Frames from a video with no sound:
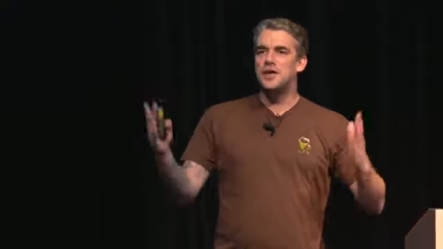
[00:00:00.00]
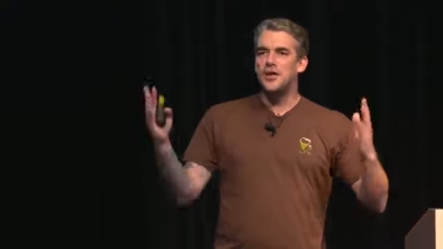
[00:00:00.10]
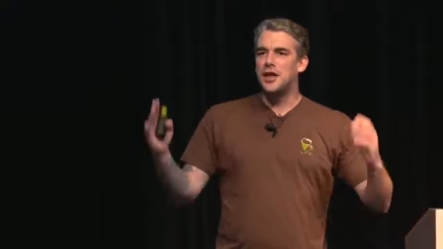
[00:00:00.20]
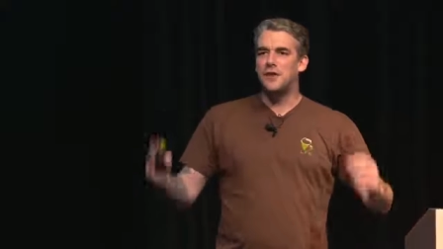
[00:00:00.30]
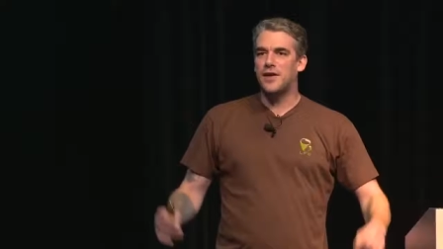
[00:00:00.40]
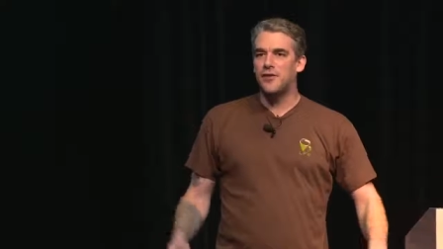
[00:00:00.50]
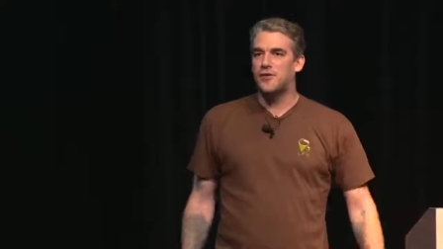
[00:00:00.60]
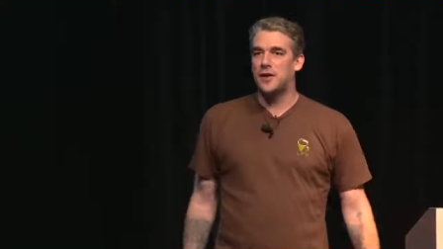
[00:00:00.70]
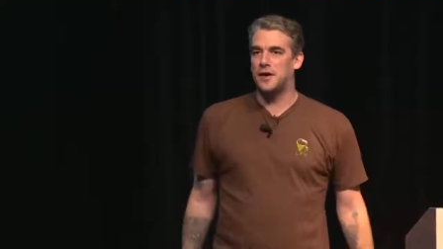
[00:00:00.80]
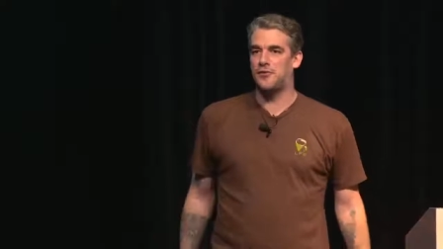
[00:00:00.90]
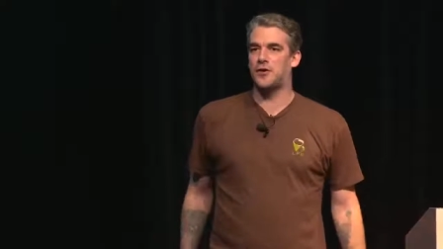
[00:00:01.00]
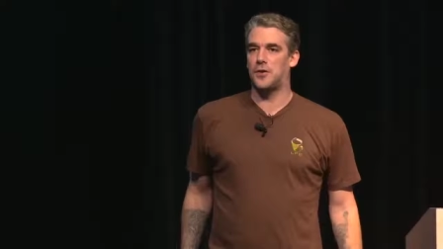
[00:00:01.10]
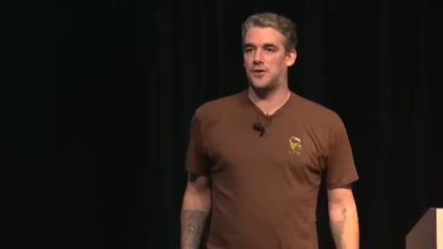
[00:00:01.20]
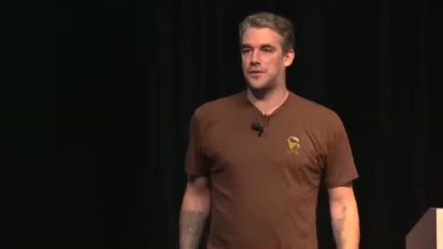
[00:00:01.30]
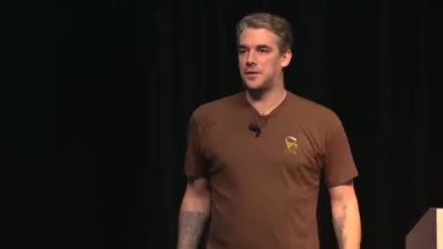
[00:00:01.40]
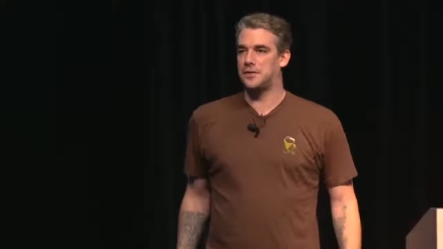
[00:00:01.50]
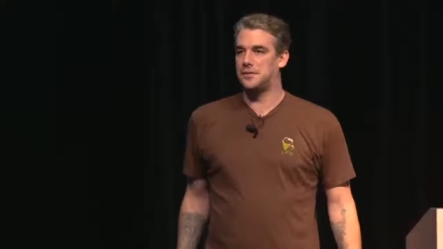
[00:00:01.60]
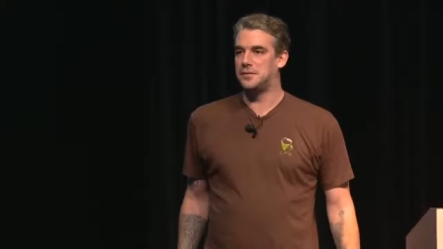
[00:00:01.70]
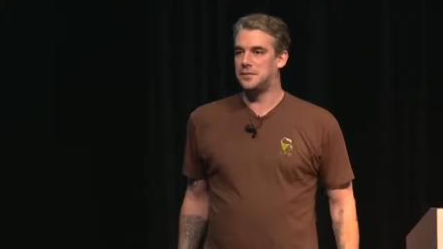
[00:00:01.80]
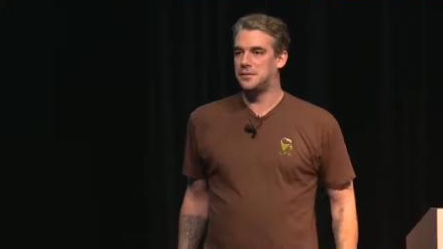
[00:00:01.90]
million events that it needs to go over
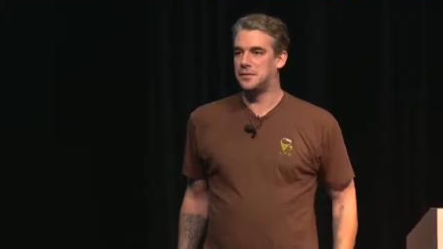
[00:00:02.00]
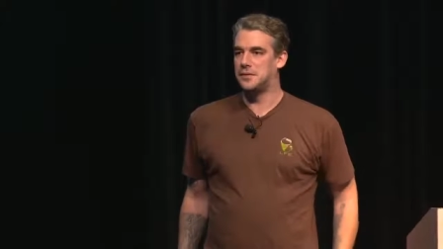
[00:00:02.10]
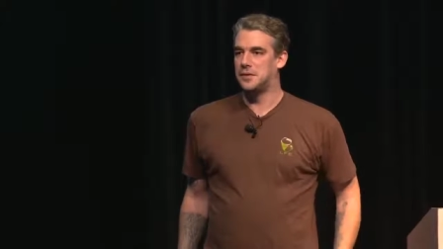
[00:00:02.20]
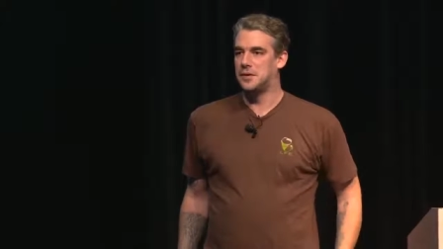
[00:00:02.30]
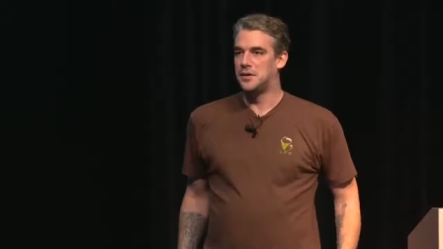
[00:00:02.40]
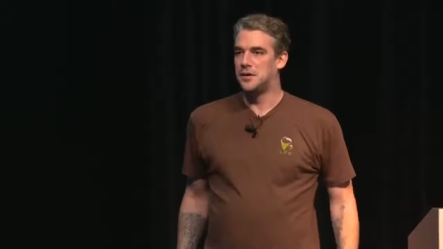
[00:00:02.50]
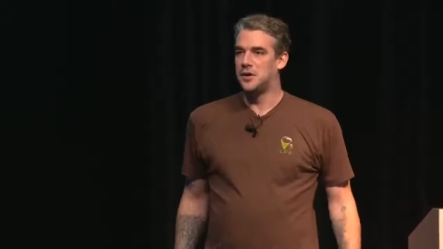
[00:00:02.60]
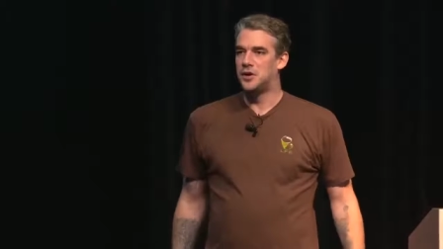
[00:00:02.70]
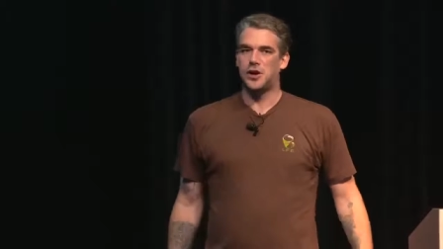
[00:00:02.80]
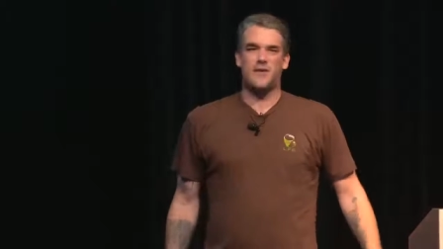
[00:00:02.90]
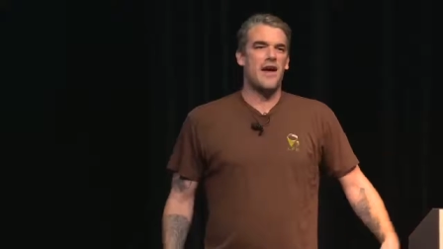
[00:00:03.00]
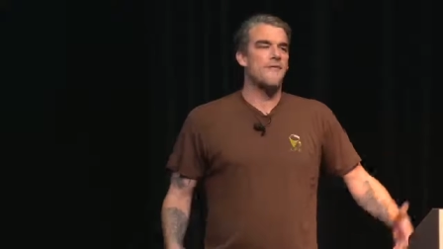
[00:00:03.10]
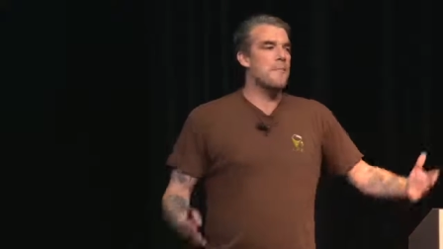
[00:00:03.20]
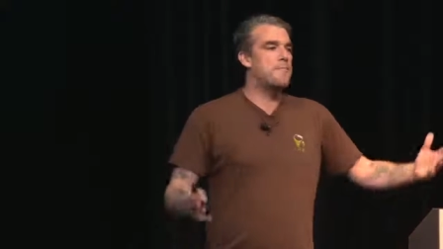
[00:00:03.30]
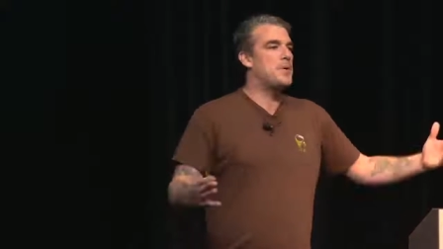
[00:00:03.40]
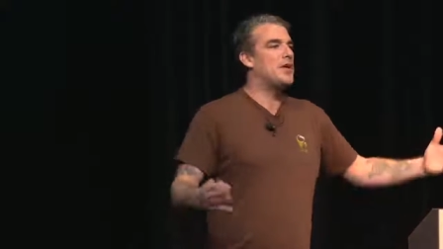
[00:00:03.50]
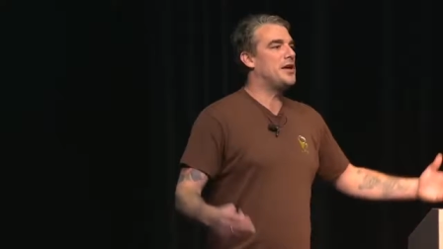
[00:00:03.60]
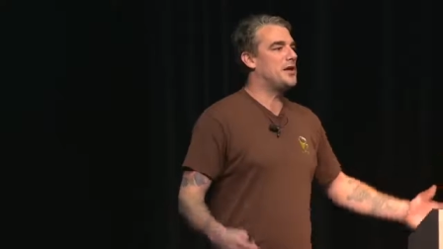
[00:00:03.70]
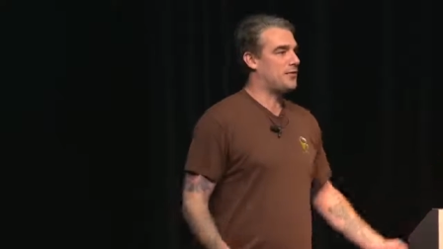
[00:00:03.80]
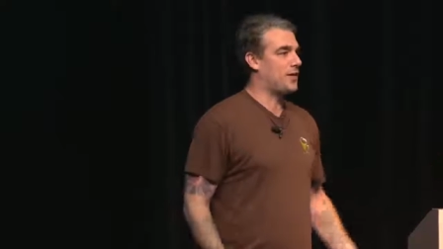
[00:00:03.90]
going to have half a
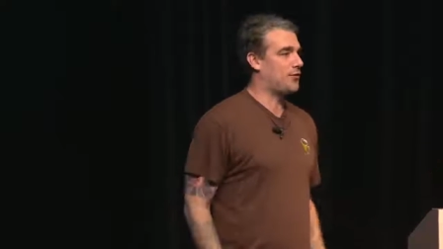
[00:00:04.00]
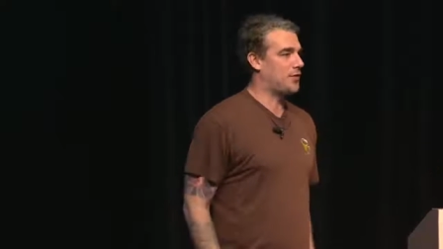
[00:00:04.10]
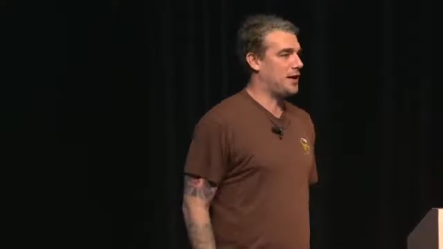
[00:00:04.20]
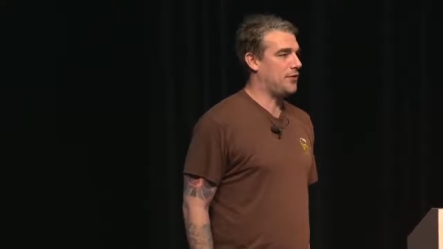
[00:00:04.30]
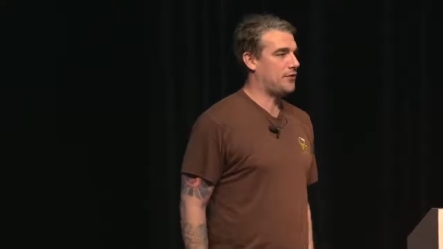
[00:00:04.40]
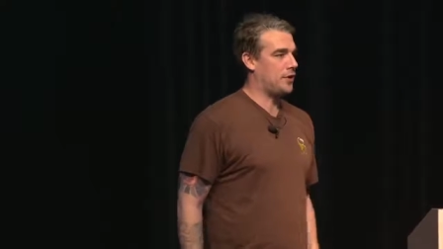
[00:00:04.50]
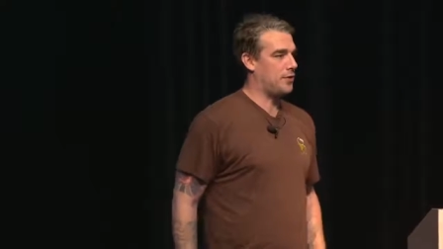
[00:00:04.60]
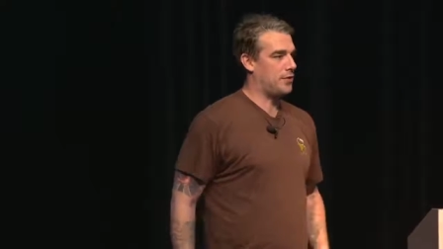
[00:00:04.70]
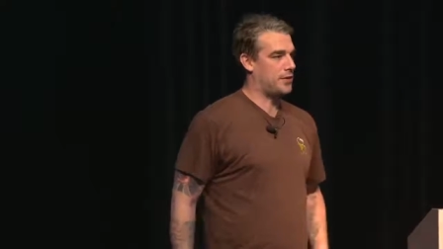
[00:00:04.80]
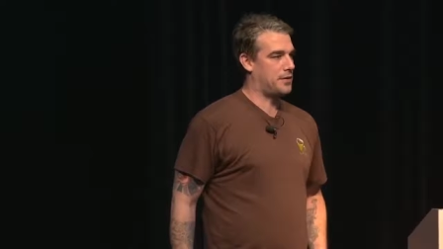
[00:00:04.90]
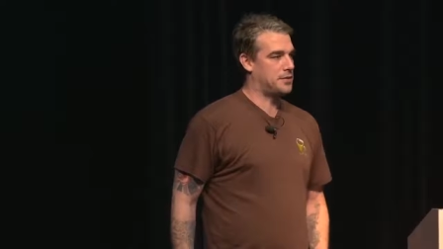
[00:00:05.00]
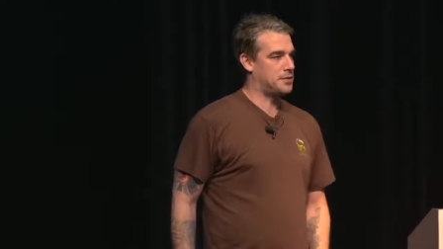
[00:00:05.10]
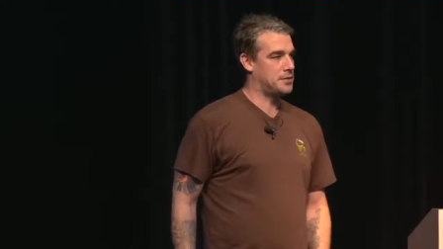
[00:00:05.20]
billion events that it needs to go over.